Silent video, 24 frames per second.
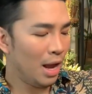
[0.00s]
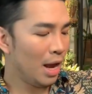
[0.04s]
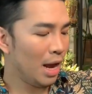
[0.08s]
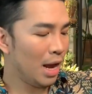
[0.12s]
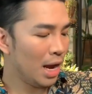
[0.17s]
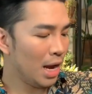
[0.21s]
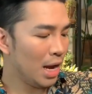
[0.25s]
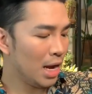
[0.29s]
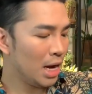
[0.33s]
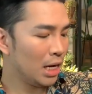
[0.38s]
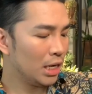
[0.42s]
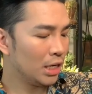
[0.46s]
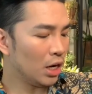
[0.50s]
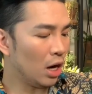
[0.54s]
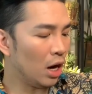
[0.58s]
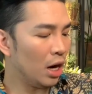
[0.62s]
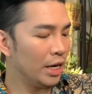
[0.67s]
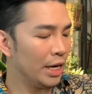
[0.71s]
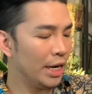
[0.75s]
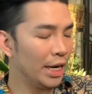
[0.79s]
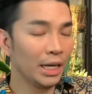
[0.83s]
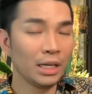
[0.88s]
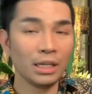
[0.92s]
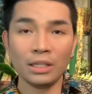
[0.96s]
And
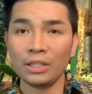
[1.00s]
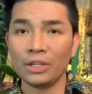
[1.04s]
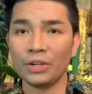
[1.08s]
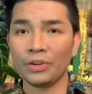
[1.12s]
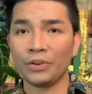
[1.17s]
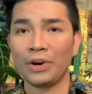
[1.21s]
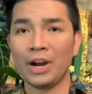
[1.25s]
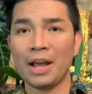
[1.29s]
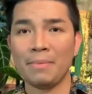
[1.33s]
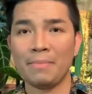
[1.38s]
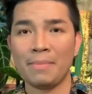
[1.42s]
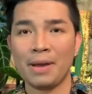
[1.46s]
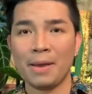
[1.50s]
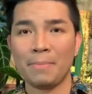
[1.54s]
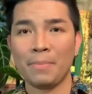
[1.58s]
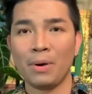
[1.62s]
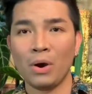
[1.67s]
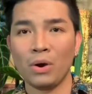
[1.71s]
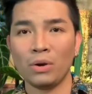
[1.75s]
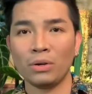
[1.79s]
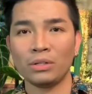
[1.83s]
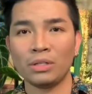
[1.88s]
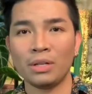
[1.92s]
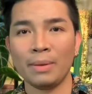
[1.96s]
on Instagram, I
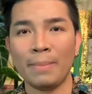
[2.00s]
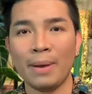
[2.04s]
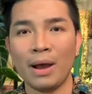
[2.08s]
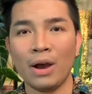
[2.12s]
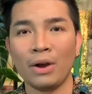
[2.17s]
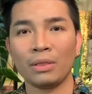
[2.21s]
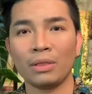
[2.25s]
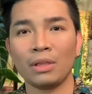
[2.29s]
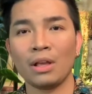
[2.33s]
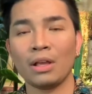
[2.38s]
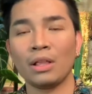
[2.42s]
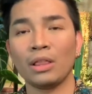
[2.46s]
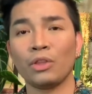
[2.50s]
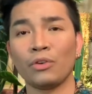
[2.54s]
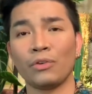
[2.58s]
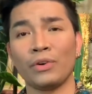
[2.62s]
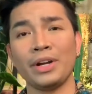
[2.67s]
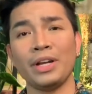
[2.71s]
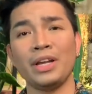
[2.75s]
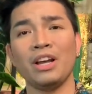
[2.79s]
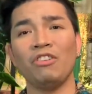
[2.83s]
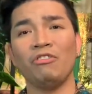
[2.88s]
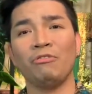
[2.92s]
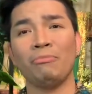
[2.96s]
post about
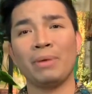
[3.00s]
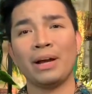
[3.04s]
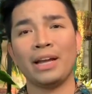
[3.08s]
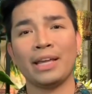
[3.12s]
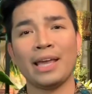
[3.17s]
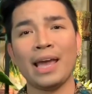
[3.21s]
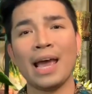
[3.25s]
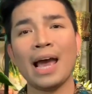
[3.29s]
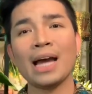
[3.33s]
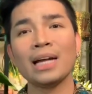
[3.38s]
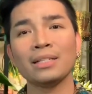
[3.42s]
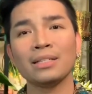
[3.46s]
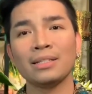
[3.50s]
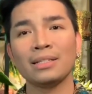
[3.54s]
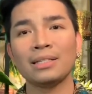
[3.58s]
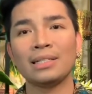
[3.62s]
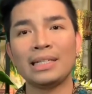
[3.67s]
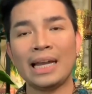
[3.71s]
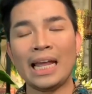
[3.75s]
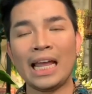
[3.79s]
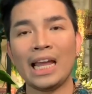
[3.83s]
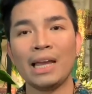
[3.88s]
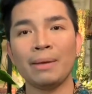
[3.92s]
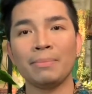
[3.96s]
three of my cats,
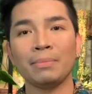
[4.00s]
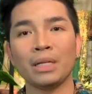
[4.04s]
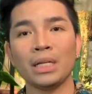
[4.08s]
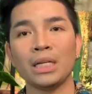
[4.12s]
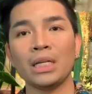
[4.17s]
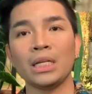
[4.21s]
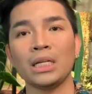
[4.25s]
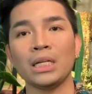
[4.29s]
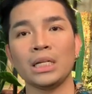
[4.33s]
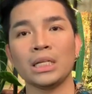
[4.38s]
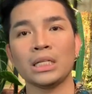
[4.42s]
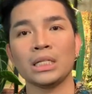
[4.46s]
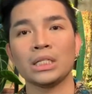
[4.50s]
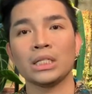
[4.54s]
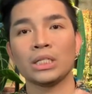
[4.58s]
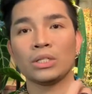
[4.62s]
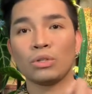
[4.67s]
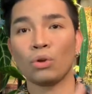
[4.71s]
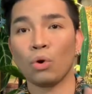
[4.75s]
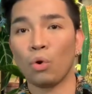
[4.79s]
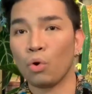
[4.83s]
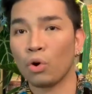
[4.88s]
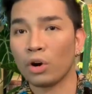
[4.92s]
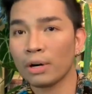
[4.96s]
namely
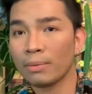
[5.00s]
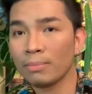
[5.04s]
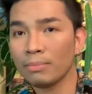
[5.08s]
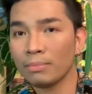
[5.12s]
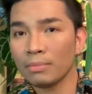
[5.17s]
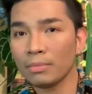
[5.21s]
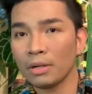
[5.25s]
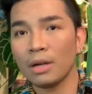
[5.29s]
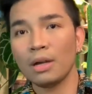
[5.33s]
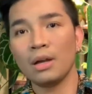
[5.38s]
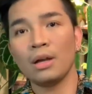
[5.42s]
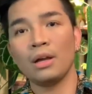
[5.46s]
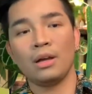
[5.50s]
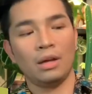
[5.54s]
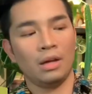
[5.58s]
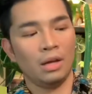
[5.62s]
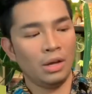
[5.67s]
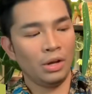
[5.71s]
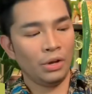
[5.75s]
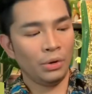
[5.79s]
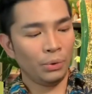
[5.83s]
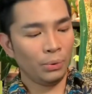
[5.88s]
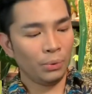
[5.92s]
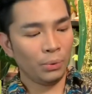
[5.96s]
Storm,
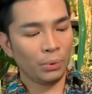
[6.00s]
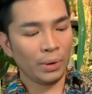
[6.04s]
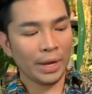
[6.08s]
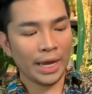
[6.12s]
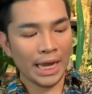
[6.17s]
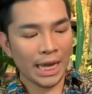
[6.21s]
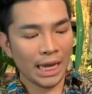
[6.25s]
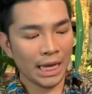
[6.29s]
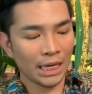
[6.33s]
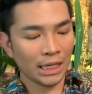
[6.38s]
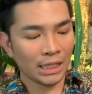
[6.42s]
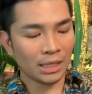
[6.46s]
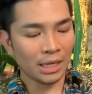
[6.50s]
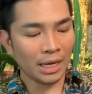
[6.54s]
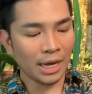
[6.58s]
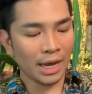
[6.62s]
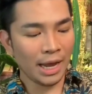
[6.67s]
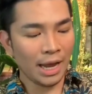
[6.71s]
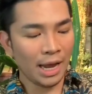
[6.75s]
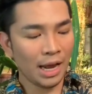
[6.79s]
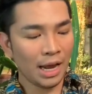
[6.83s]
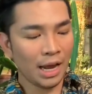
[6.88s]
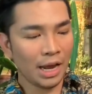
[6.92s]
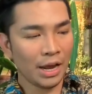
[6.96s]
who is
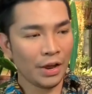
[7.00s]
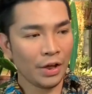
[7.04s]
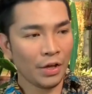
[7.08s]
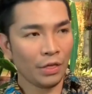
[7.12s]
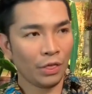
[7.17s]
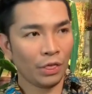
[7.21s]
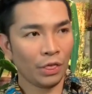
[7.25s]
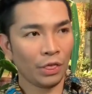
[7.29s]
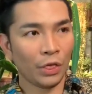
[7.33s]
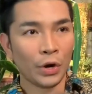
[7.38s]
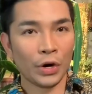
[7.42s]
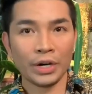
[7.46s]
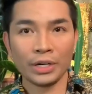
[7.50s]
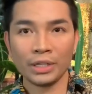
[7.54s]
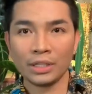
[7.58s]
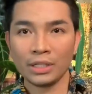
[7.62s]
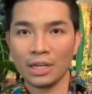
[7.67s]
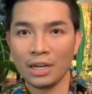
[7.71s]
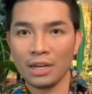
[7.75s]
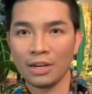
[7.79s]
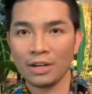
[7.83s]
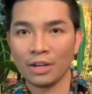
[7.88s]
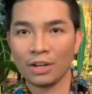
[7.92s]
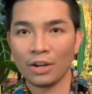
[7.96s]
a
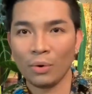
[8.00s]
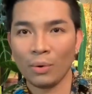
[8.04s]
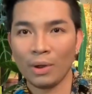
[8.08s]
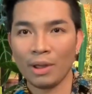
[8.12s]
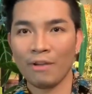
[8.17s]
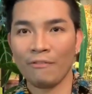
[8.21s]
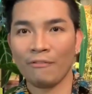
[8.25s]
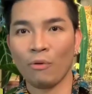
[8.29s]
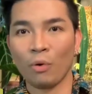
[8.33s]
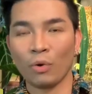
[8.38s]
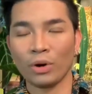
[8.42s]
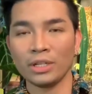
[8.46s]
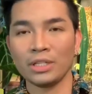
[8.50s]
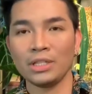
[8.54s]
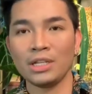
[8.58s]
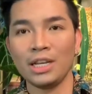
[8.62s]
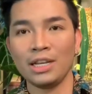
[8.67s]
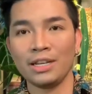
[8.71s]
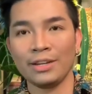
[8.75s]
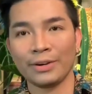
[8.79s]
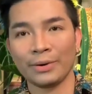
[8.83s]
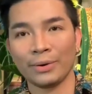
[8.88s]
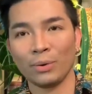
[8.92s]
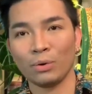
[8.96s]
13 going
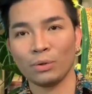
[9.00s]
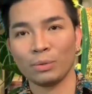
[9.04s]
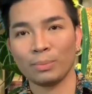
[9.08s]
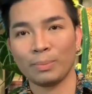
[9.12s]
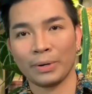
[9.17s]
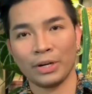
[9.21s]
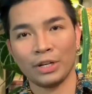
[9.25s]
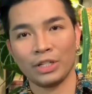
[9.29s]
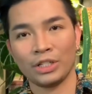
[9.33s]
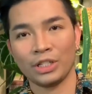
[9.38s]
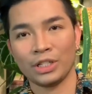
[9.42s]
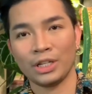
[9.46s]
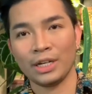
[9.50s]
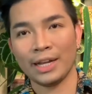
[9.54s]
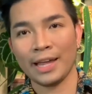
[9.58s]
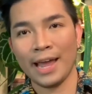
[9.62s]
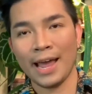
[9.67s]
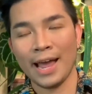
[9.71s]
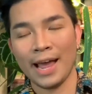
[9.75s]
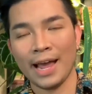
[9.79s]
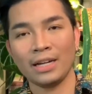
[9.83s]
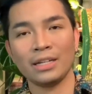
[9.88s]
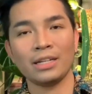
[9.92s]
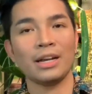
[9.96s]
14 year old Persian
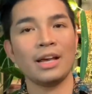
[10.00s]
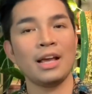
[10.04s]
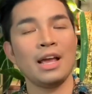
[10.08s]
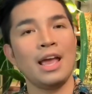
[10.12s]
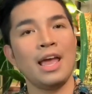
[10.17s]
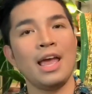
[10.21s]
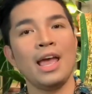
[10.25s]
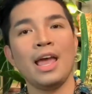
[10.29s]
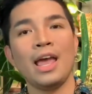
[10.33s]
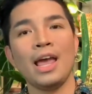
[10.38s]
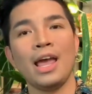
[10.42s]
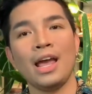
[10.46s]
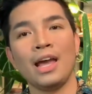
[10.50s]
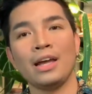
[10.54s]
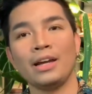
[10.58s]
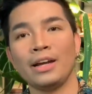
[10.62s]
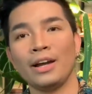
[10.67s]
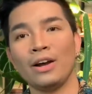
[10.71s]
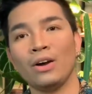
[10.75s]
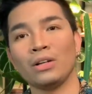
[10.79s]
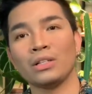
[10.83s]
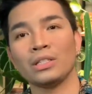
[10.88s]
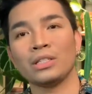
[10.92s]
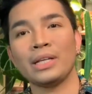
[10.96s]
cat. And I
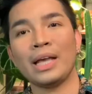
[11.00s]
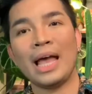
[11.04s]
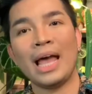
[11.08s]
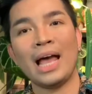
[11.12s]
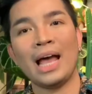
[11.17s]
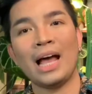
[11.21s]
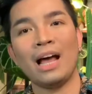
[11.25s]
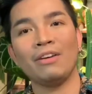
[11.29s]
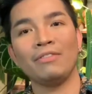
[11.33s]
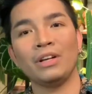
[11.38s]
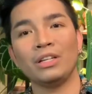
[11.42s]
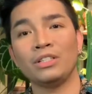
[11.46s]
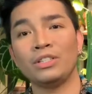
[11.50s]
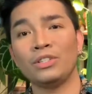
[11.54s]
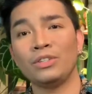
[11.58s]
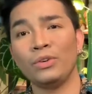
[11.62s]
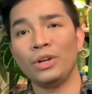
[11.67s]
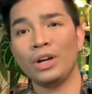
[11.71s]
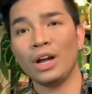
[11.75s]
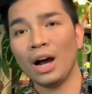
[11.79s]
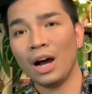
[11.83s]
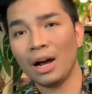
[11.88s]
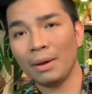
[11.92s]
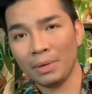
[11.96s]
also have
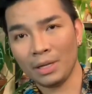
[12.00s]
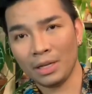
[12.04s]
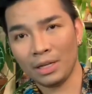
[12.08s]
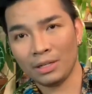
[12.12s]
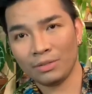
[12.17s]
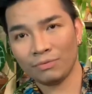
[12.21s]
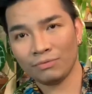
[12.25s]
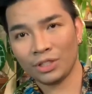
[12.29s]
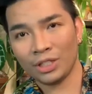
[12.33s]
Tsunami.